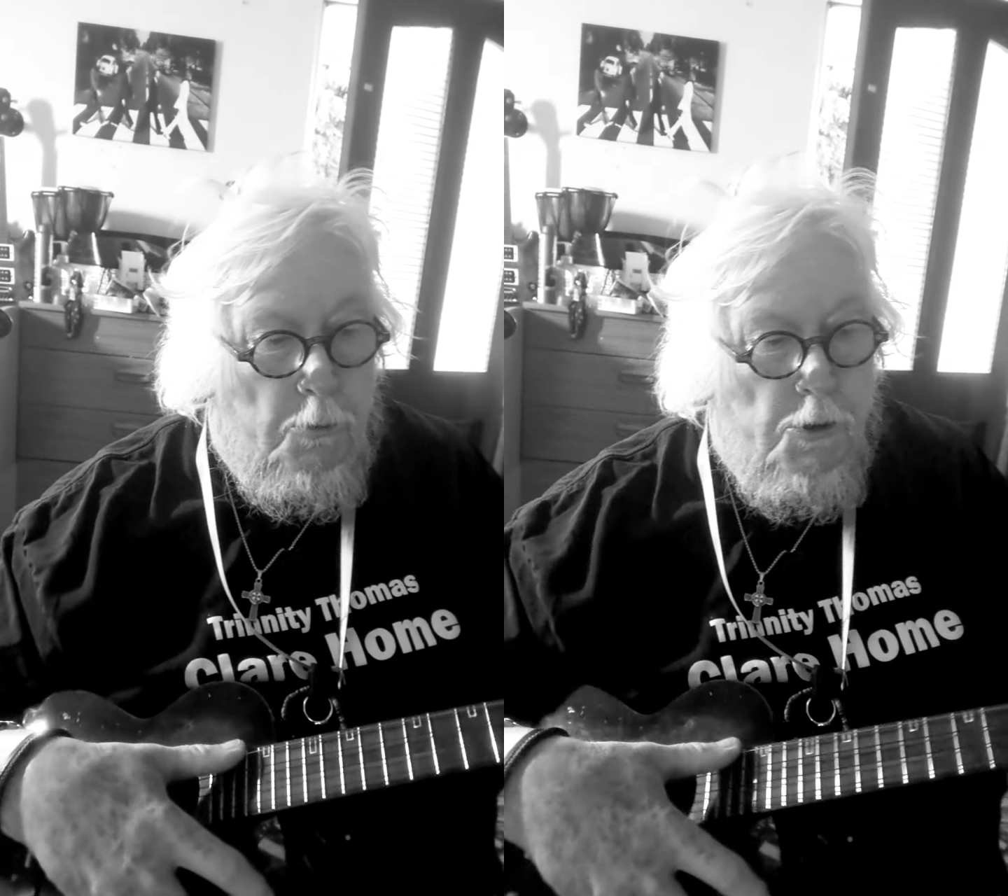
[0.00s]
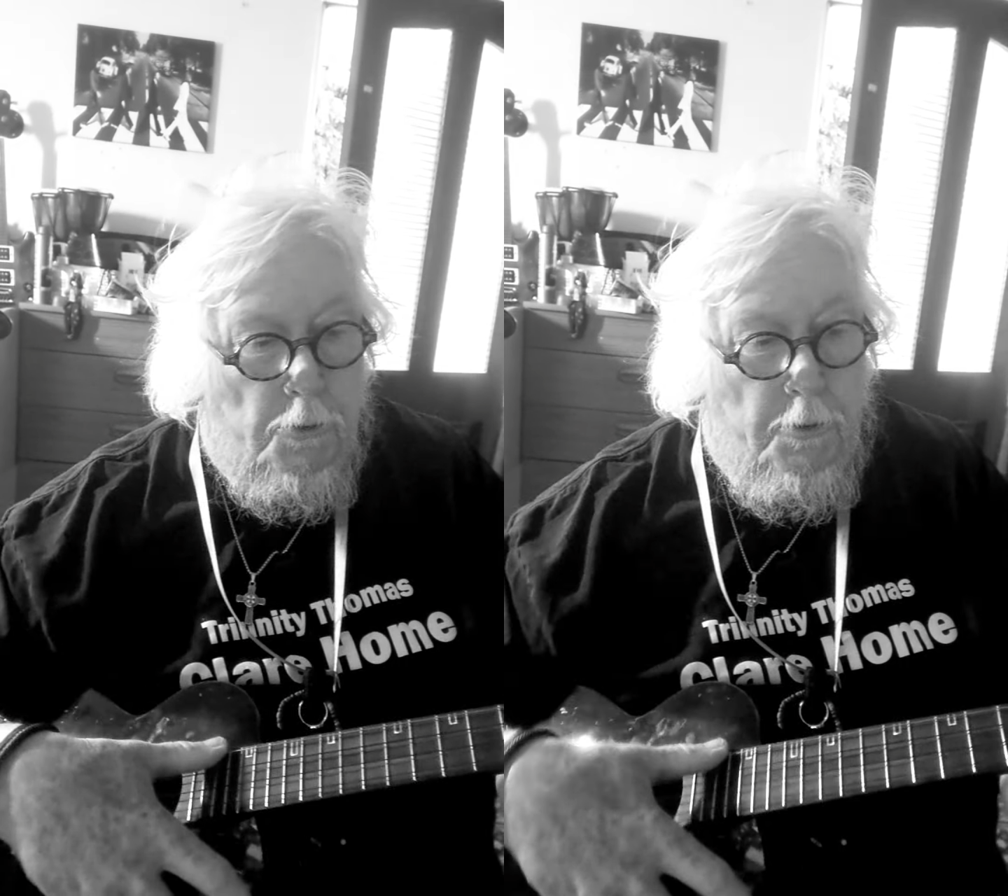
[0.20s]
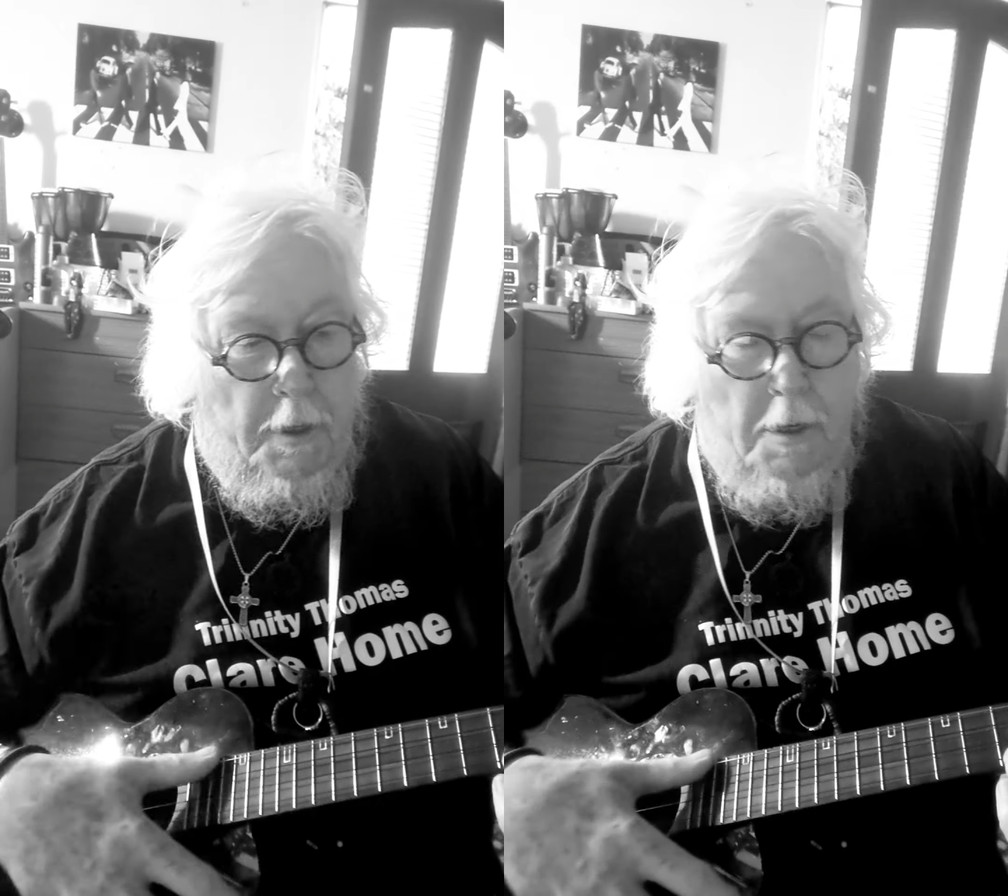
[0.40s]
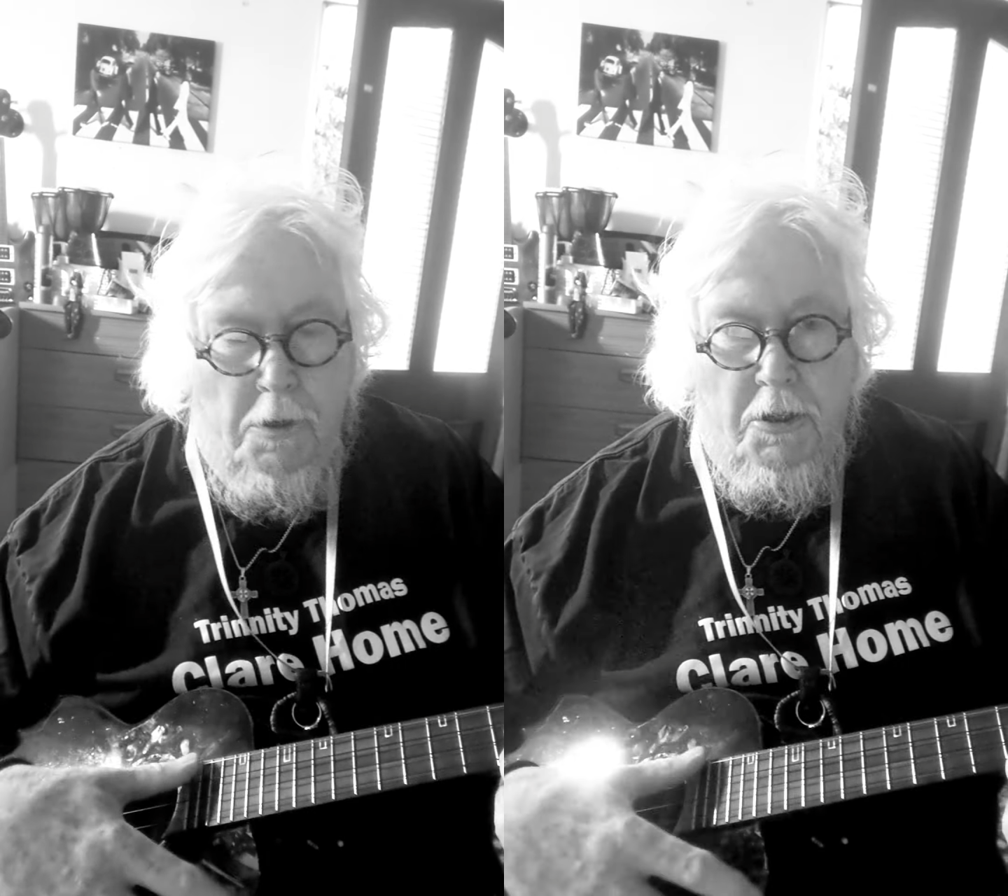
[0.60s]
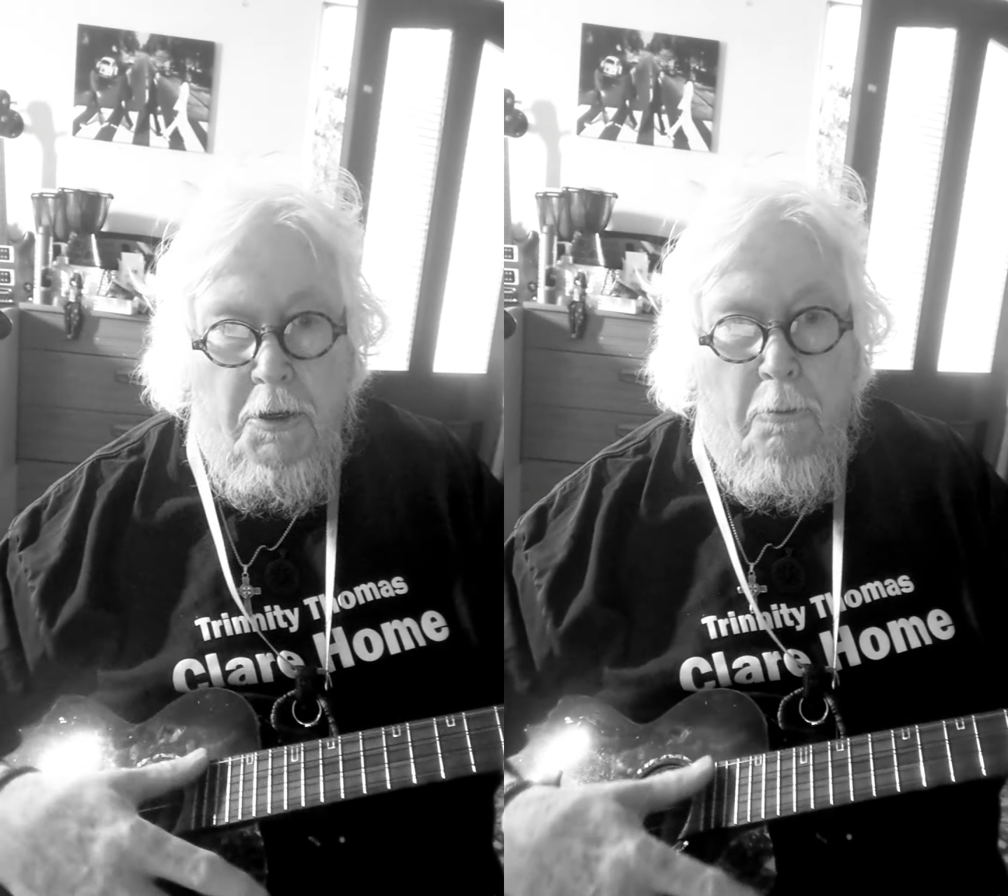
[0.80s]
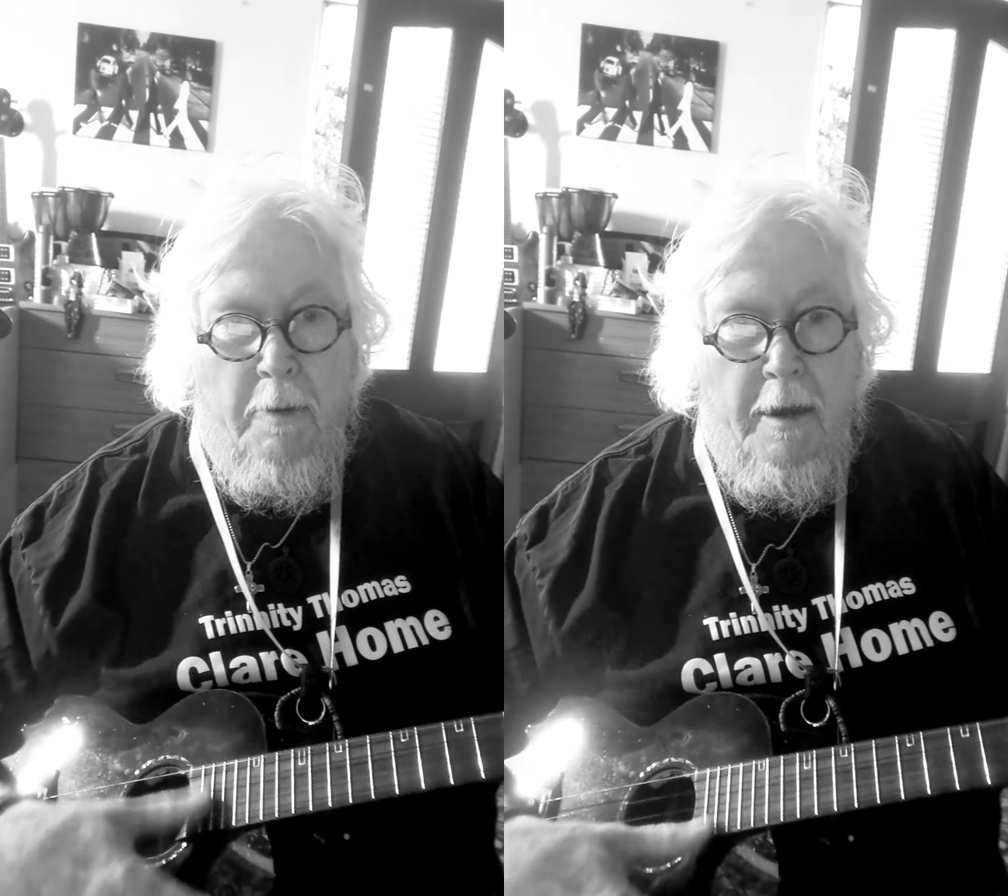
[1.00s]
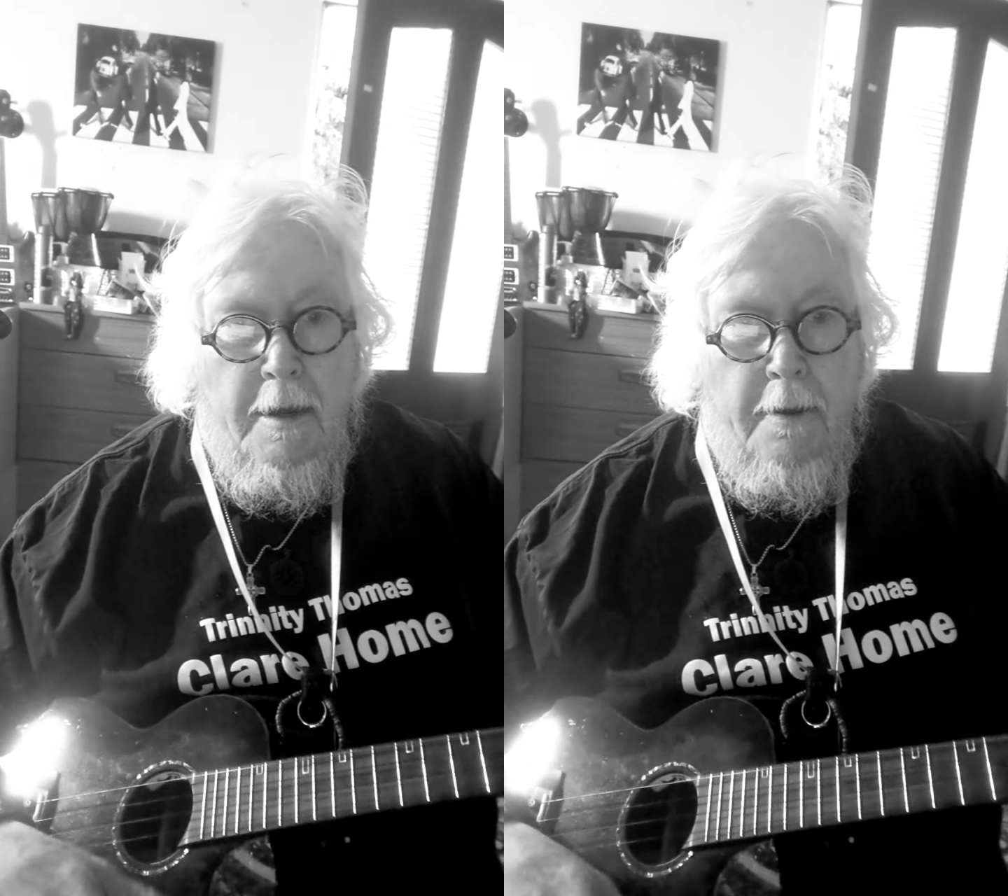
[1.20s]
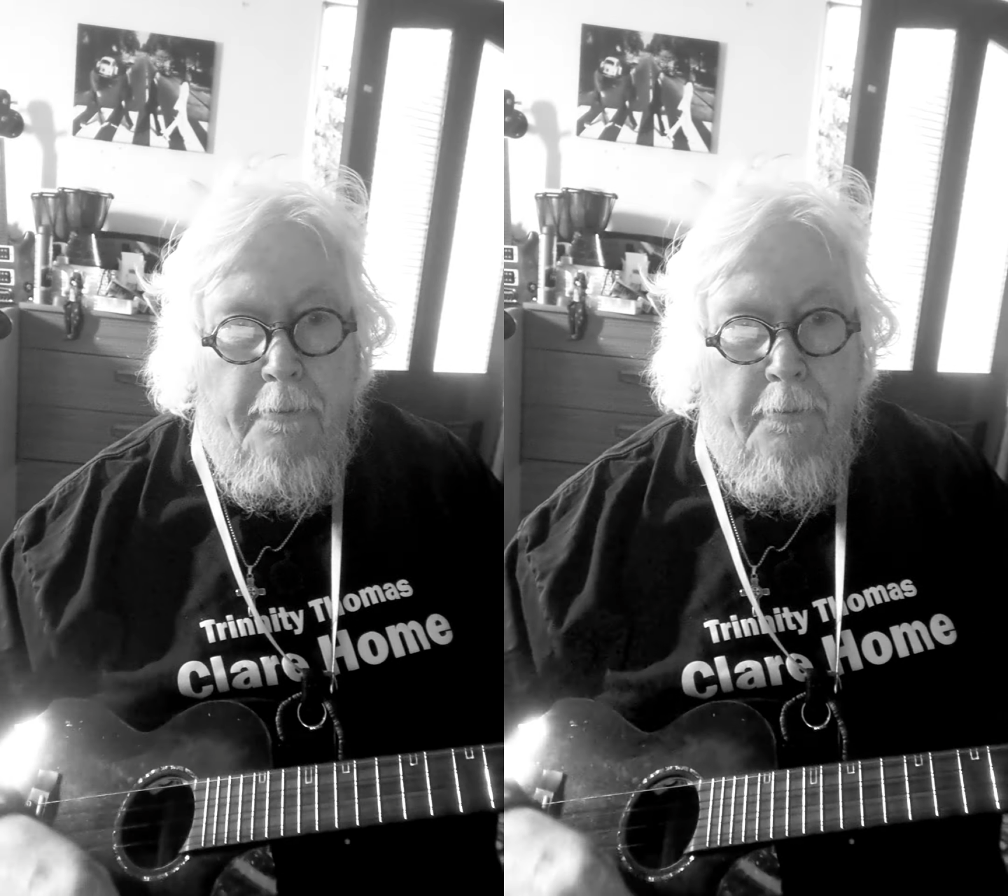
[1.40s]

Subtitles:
Sunday, still me.